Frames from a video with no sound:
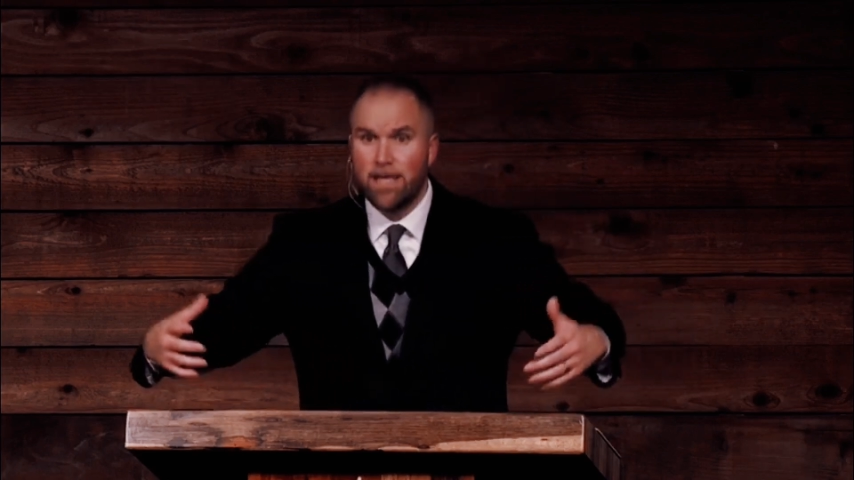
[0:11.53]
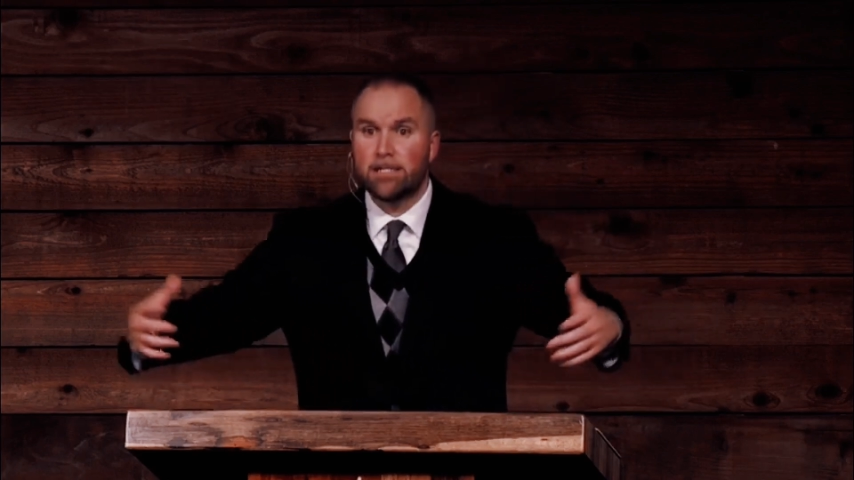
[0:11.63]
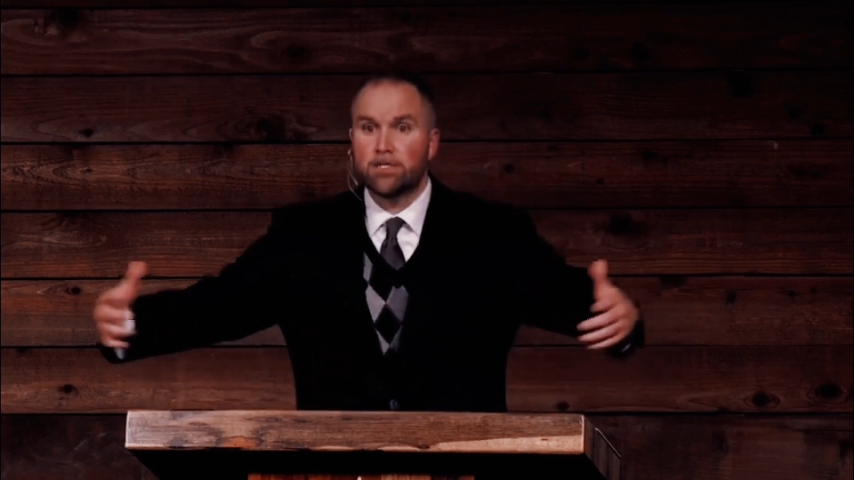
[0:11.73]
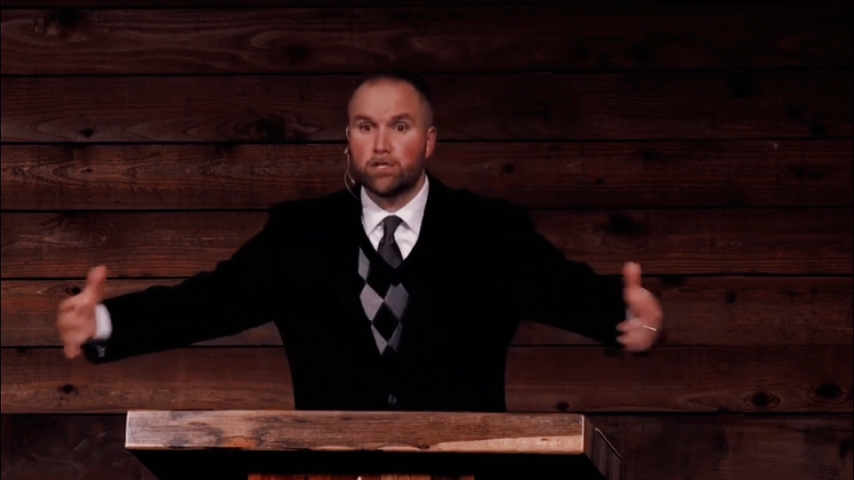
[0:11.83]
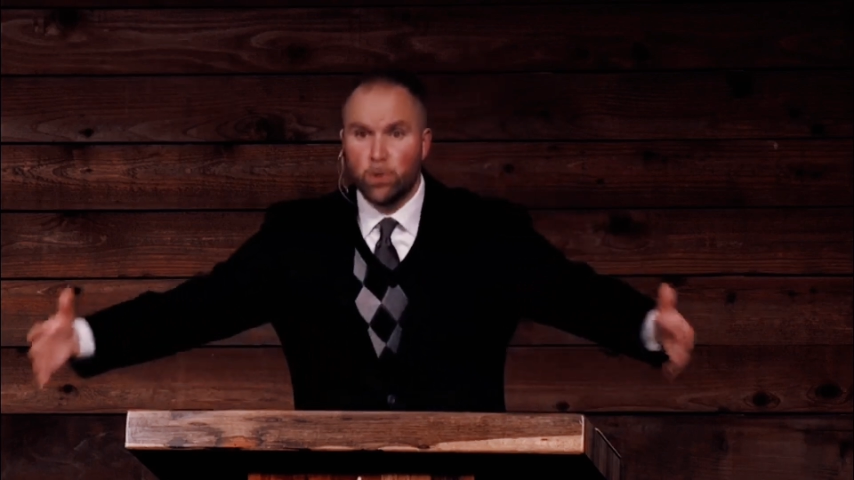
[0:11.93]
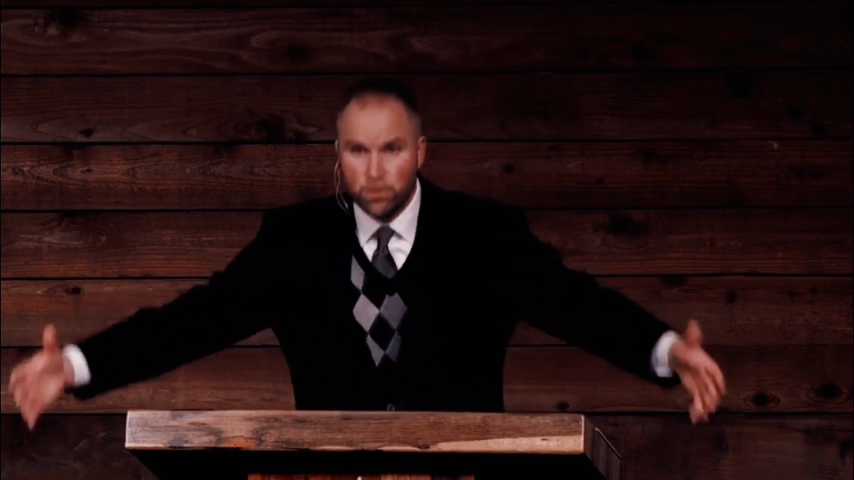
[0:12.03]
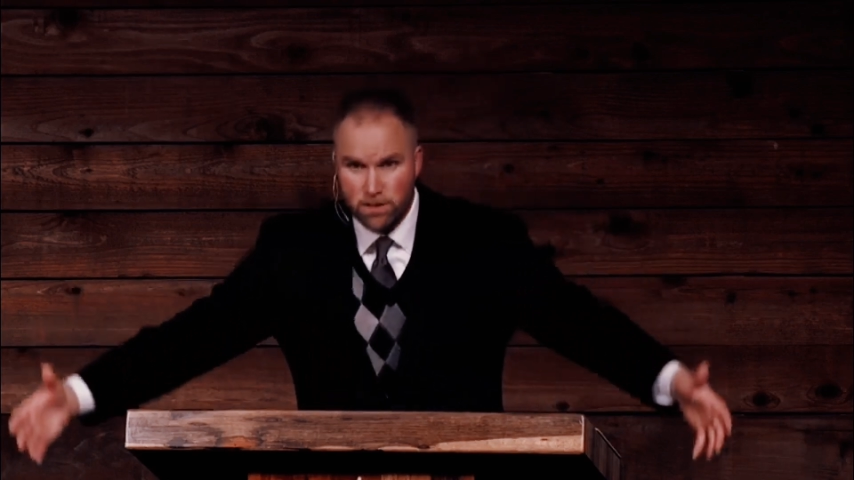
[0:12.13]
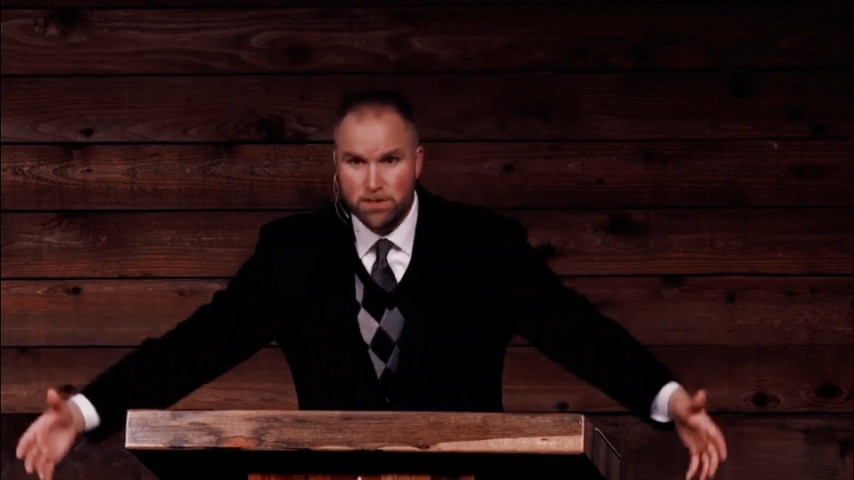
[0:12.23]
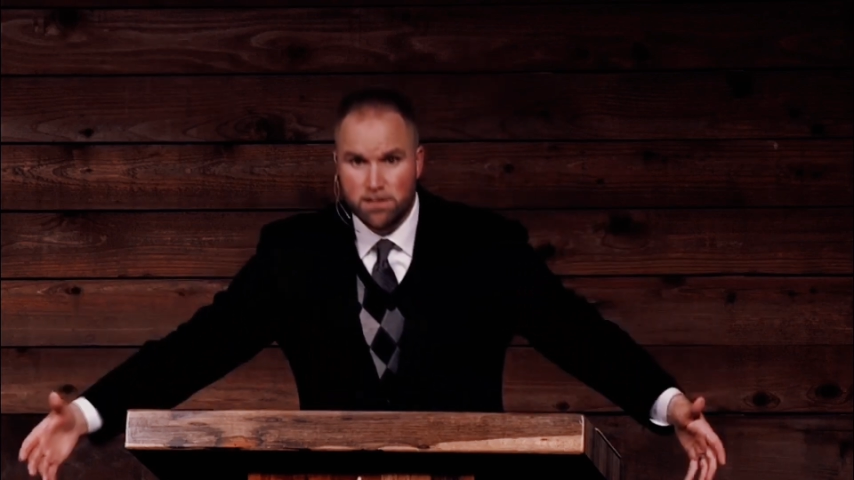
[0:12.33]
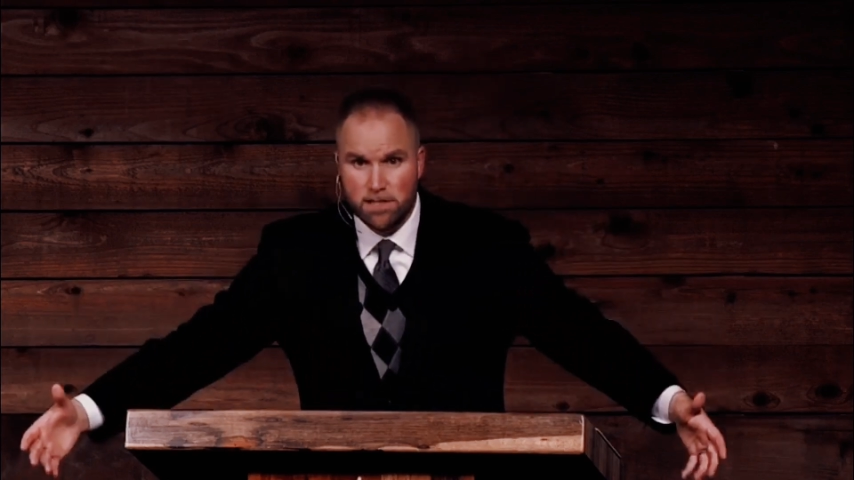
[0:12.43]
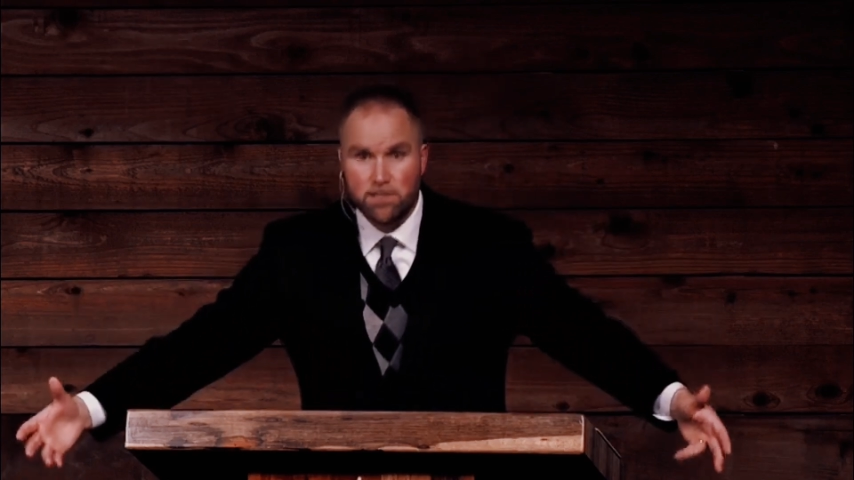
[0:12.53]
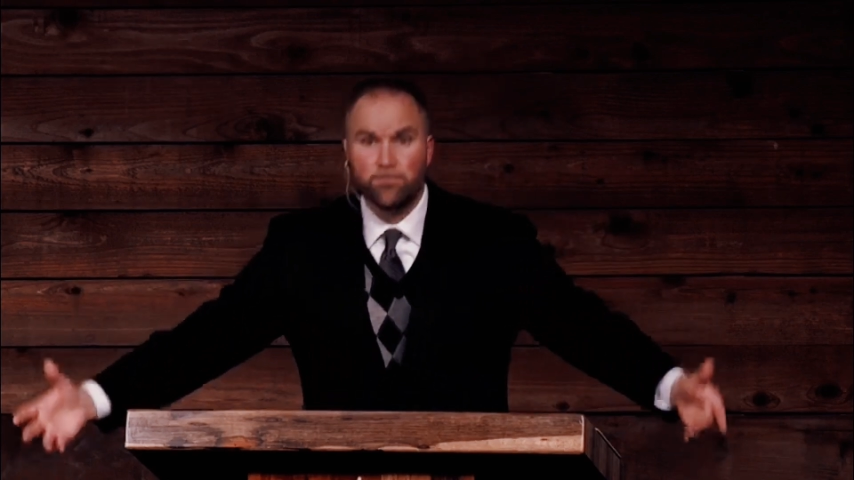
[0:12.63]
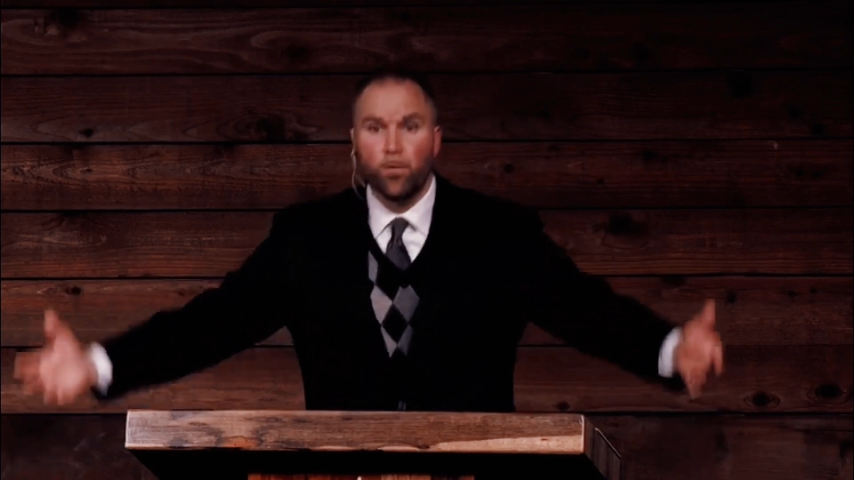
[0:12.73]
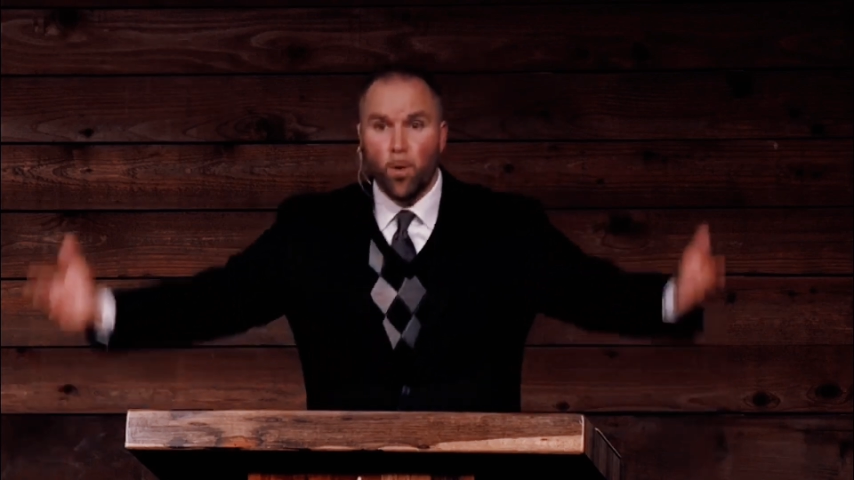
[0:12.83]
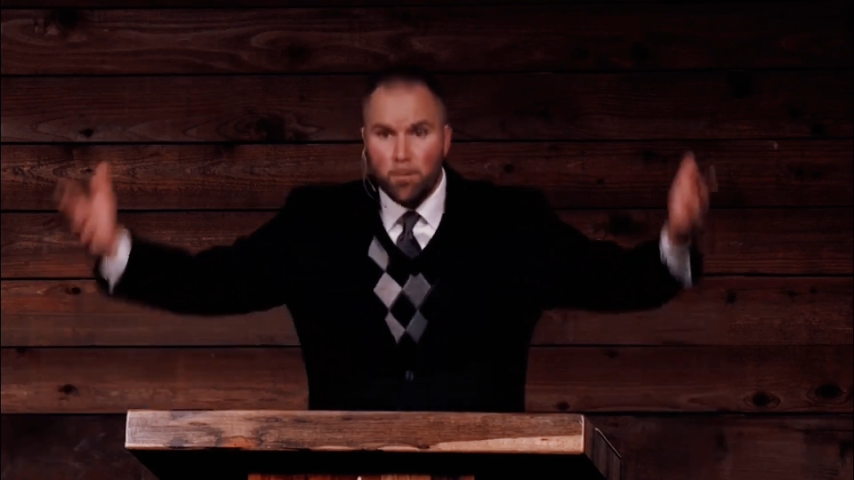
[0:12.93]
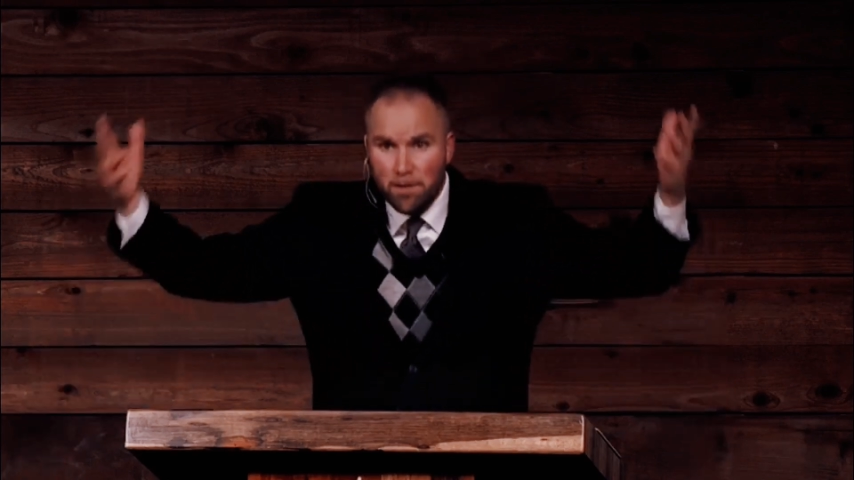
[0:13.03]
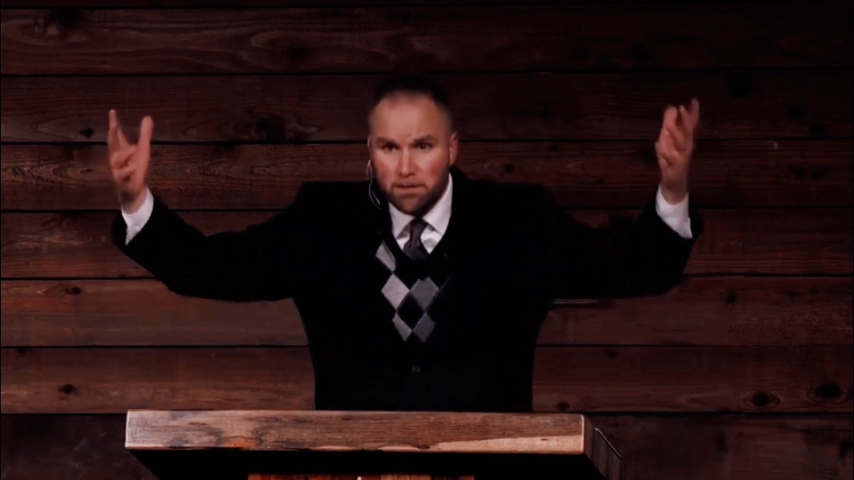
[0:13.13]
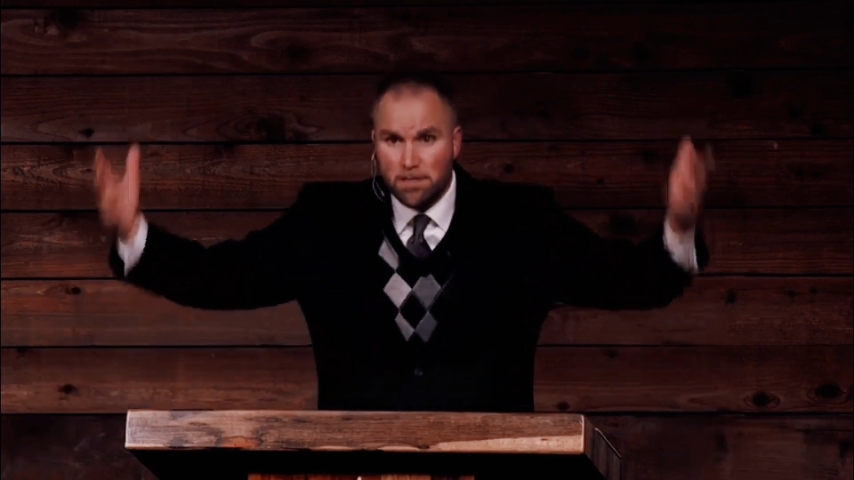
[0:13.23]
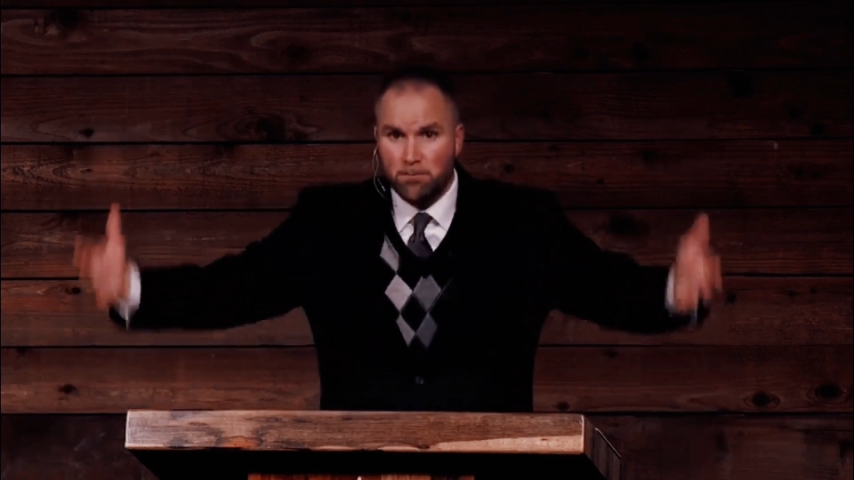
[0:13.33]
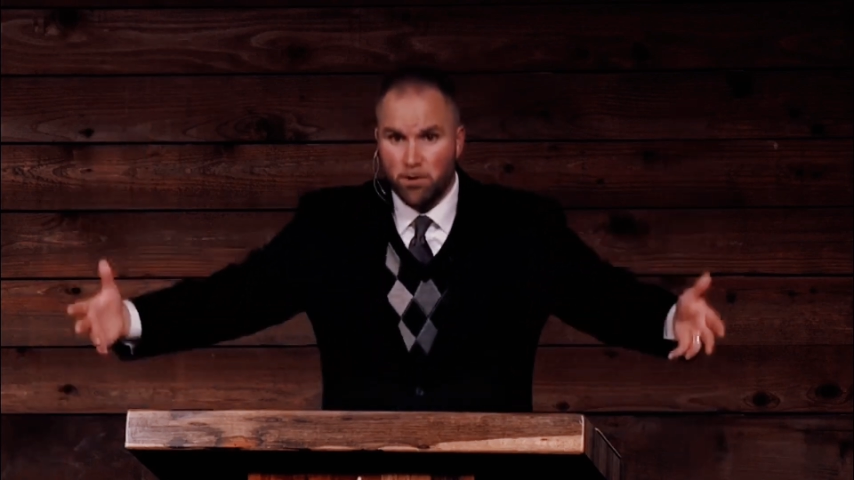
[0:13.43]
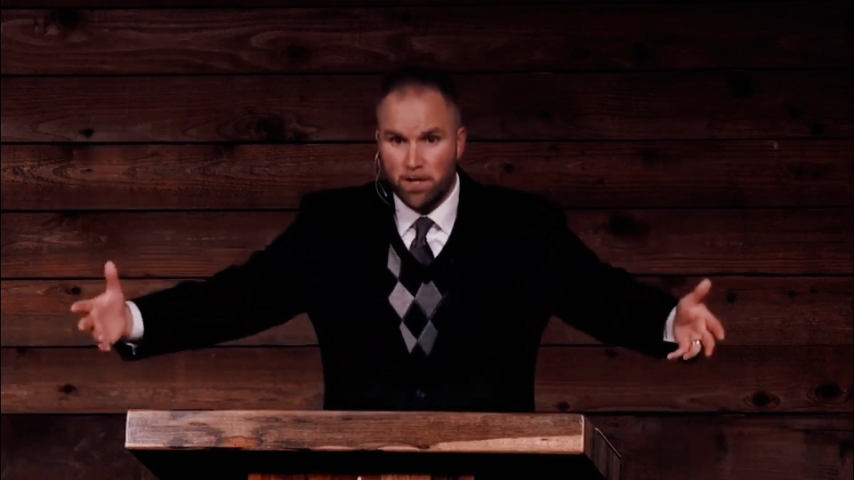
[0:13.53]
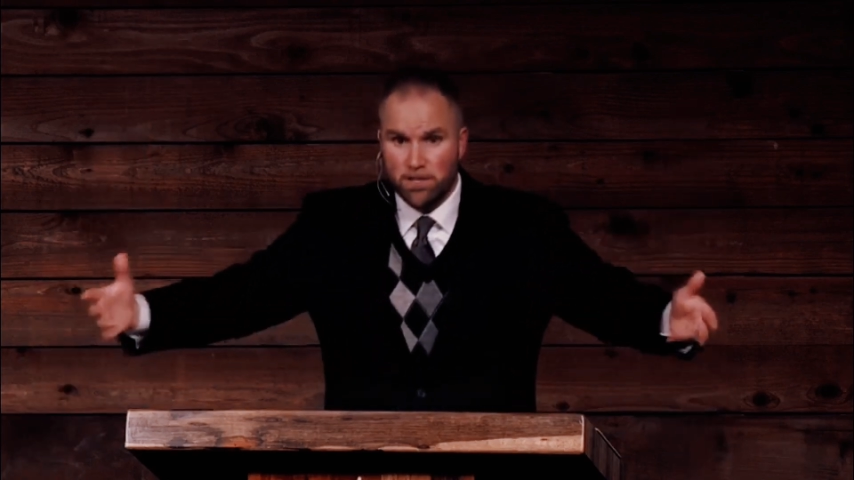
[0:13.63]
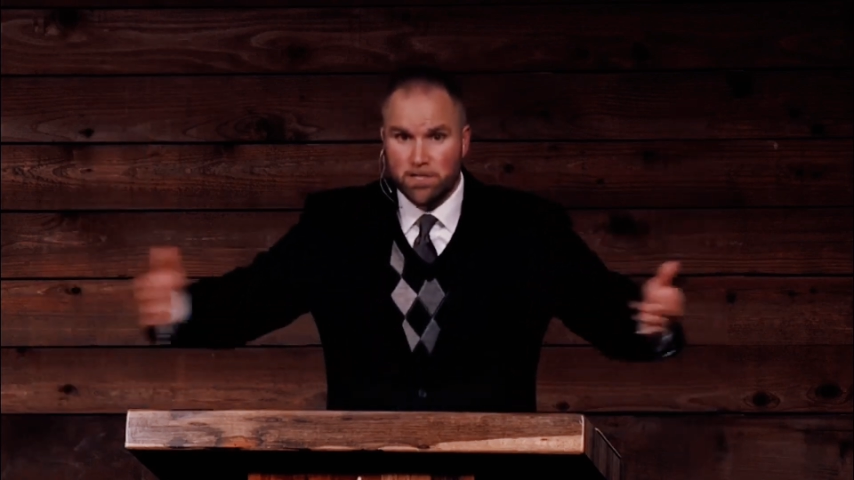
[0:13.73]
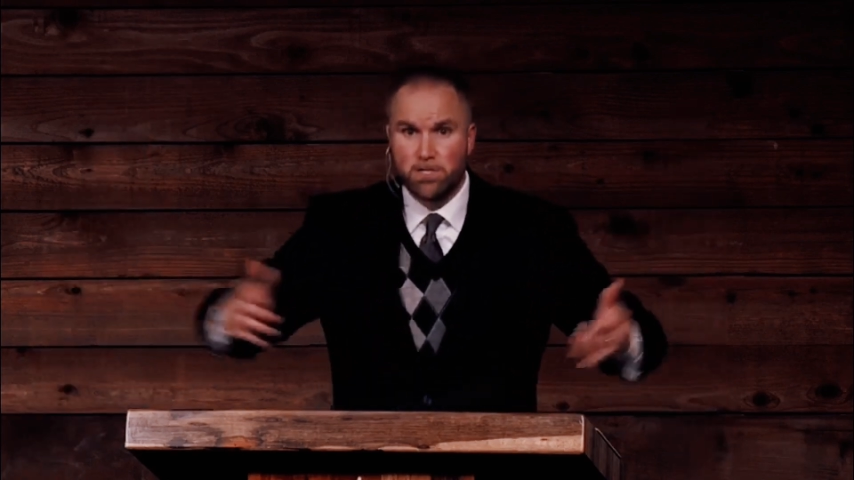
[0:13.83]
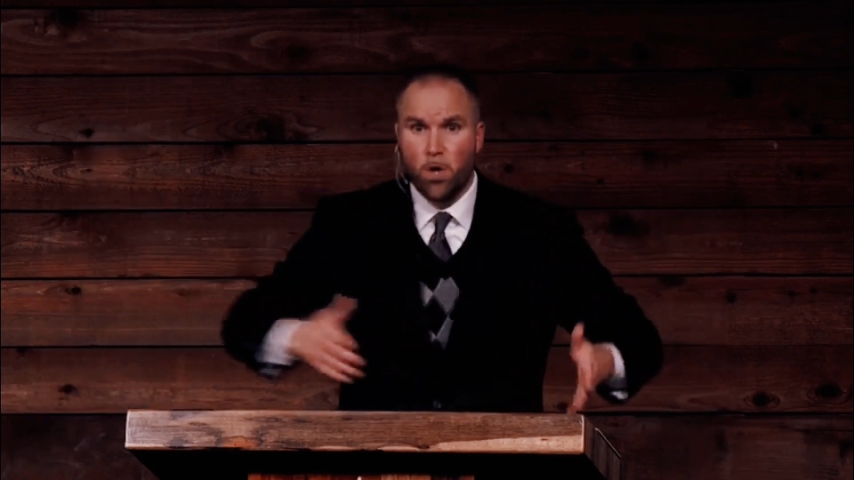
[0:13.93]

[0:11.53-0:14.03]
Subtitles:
indulgences for building projects,